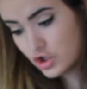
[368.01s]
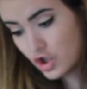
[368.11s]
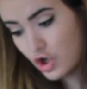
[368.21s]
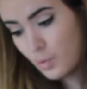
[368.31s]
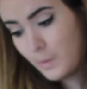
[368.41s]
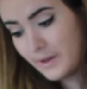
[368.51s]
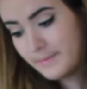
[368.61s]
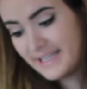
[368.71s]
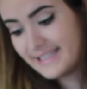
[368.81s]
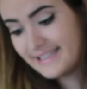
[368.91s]
Dough will
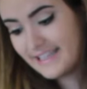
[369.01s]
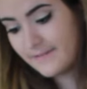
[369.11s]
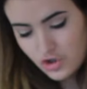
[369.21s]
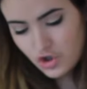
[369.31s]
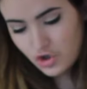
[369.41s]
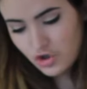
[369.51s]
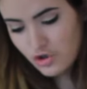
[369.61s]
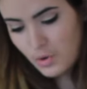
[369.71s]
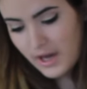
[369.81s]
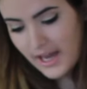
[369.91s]
be stiff. 2
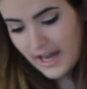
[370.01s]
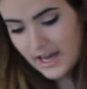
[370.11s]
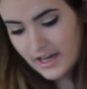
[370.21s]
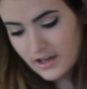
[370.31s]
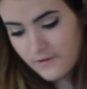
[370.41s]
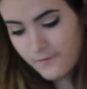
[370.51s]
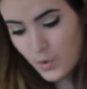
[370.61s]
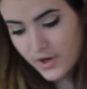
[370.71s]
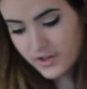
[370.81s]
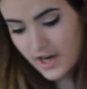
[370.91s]

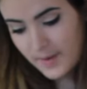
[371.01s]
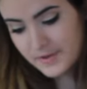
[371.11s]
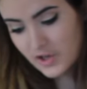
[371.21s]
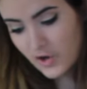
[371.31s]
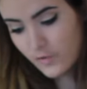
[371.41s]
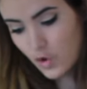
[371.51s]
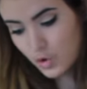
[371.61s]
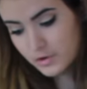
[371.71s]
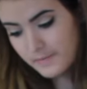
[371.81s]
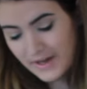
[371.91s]
1/4 cups of
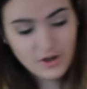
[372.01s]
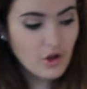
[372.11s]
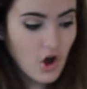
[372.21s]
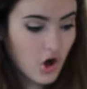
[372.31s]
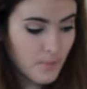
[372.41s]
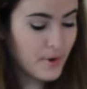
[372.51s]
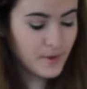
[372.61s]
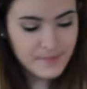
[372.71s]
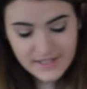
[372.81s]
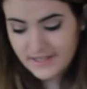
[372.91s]
gold medal
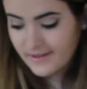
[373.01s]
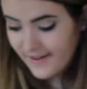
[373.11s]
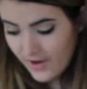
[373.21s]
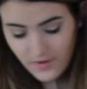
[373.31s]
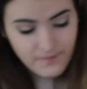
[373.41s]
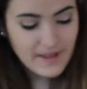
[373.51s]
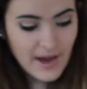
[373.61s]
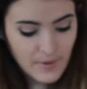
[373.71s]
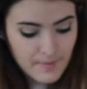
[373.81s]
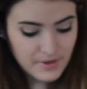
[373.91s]
all-purpose
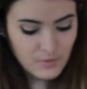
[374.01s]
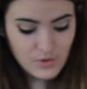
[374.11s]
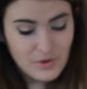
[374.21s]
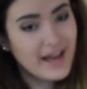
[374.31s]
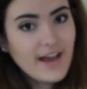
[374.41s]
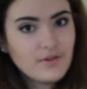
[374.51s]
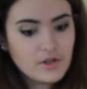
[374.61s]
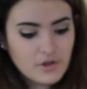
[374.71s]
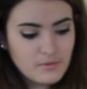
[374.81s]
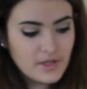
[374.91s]
flour, but we don't have
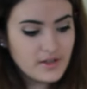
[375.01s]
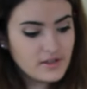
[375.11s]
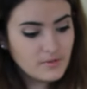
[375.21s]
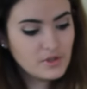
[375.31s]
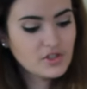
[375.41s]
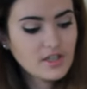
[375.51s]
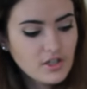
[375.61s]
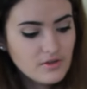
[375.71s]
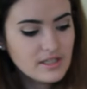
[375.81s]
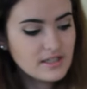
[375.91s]
all gold medal, so we're just gonna
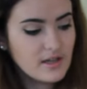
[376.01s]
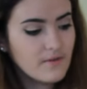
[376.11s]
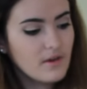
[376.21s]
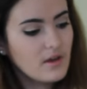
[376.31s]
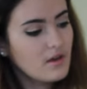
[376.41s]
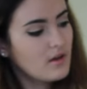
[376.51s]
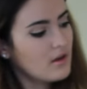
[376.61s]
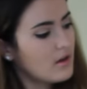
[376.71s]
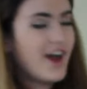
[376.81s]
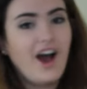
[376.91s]
use the semisweet.